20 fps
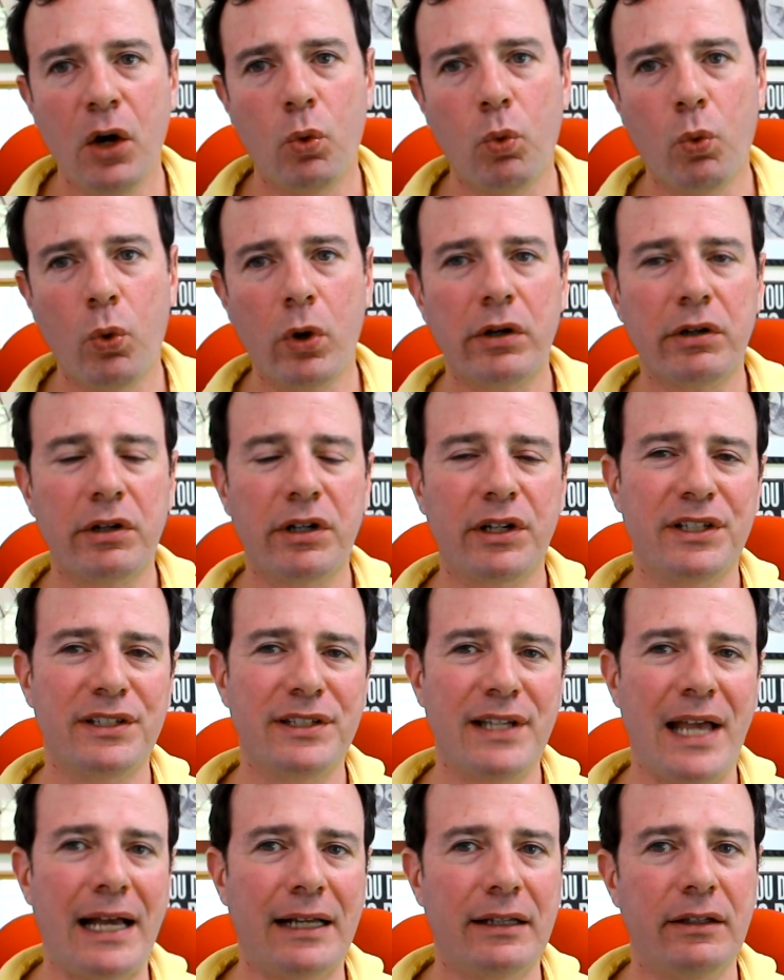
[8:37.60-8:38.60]
what are
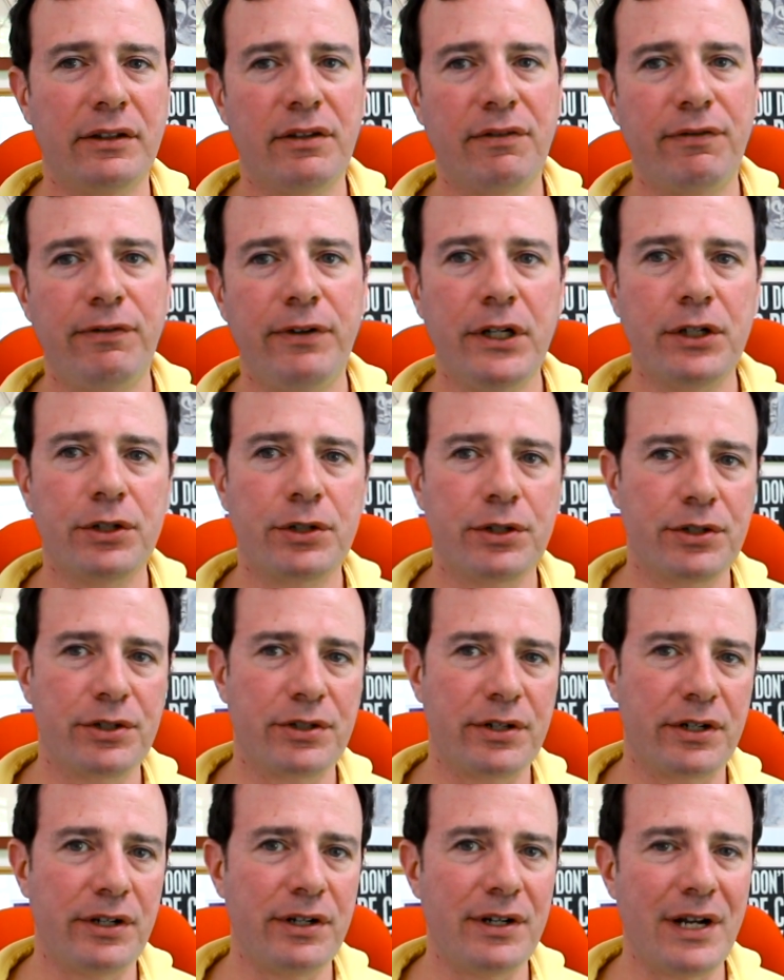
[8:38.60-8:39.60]
exactly the features
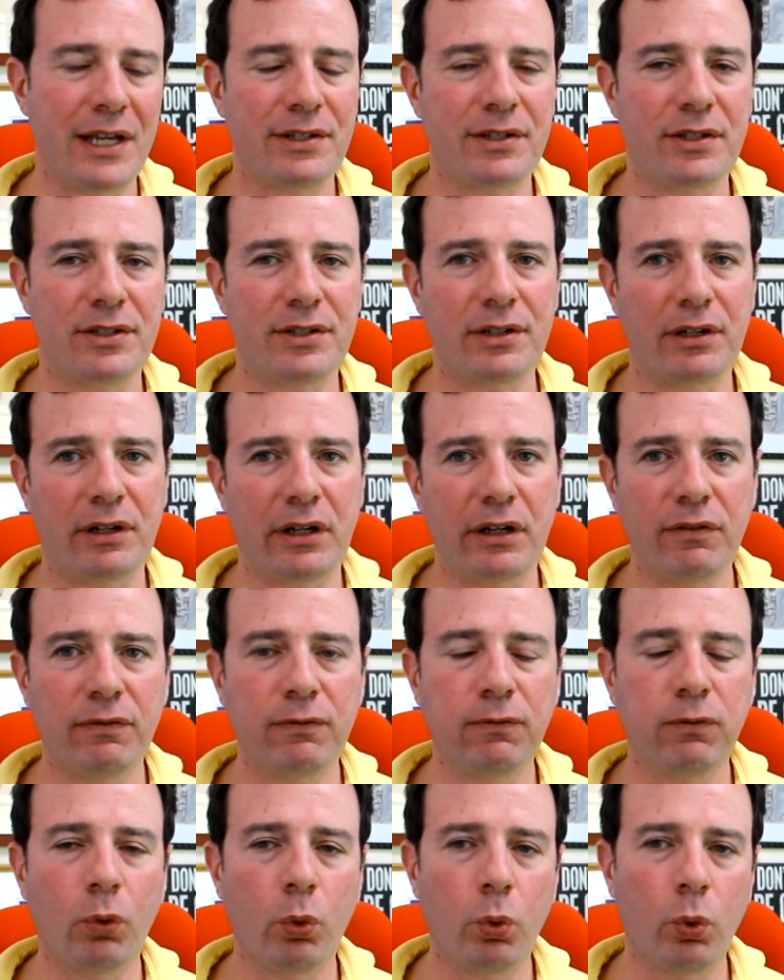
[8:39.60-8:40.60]
that are necessary
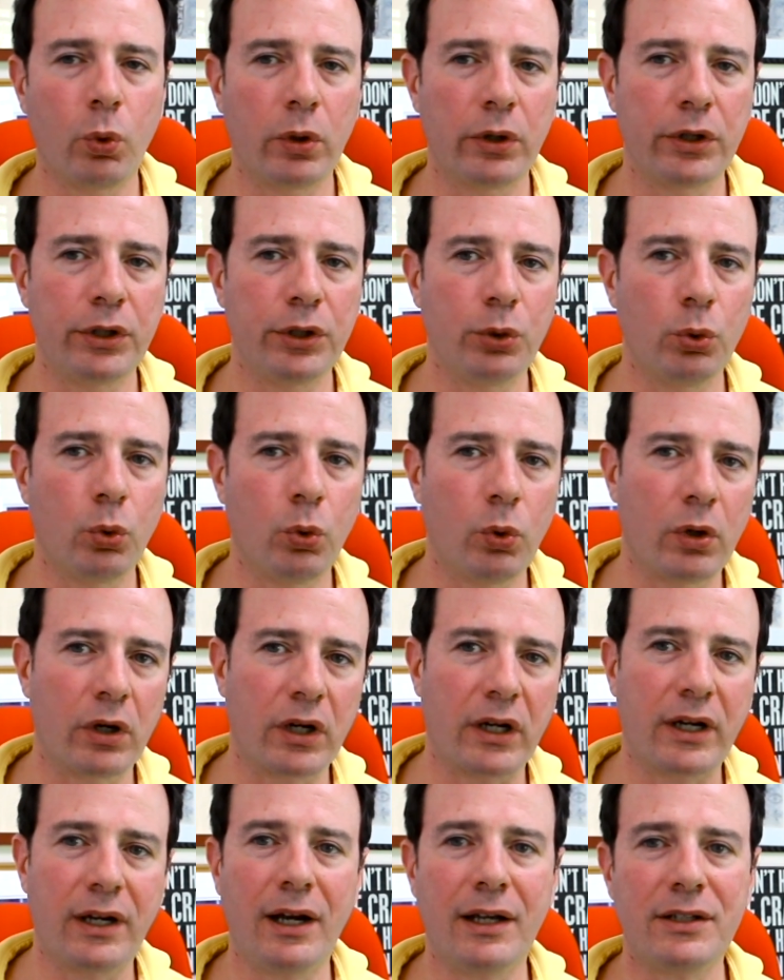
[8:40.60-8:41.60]
for your
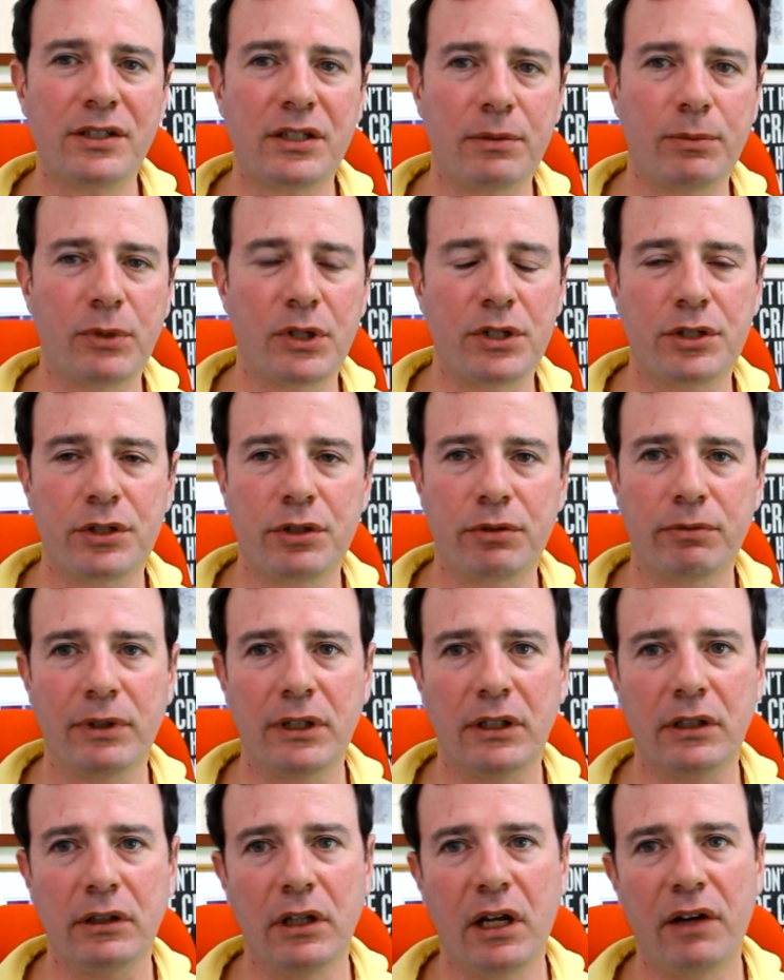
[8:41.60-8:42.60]
customers to
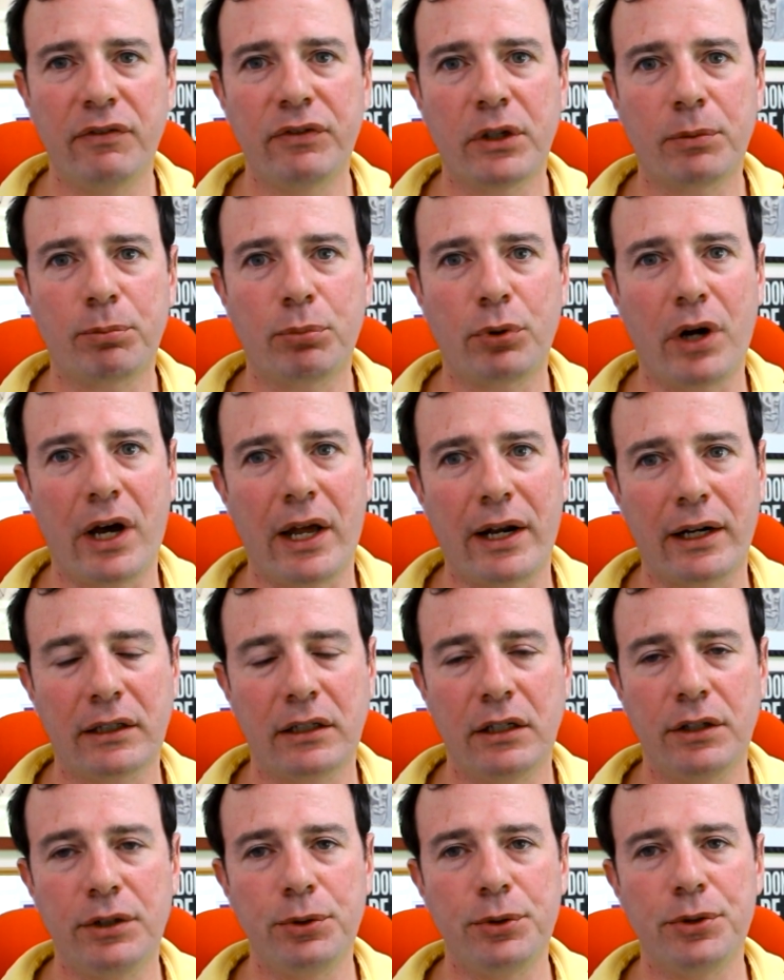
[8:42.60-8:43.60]
really love your
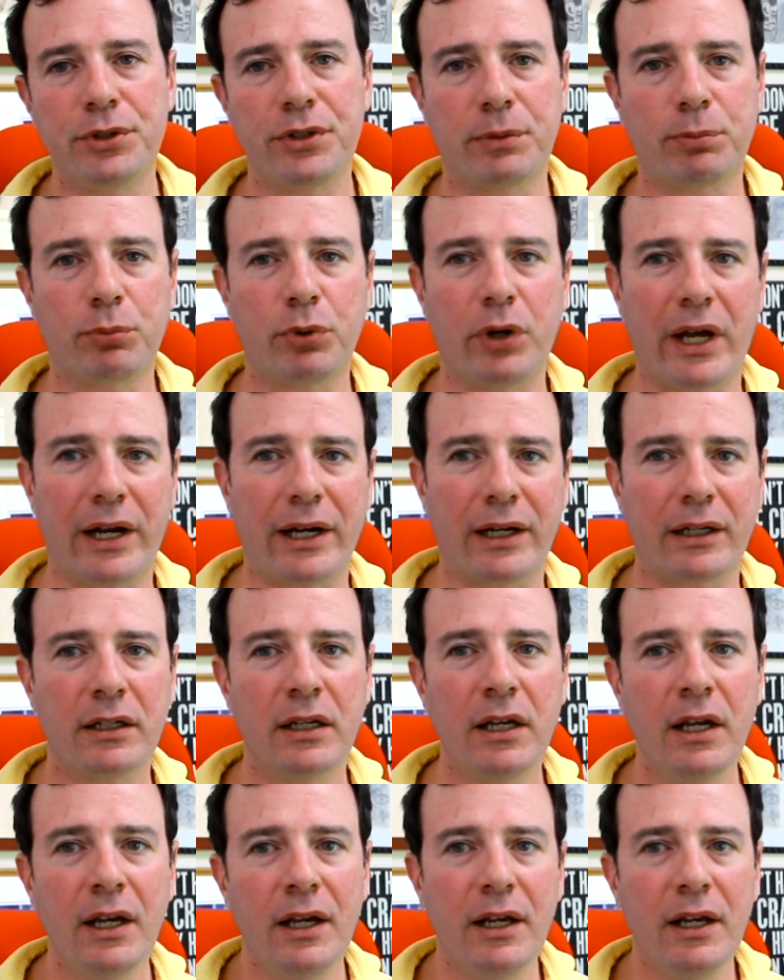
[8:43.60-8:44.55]
product and use your product.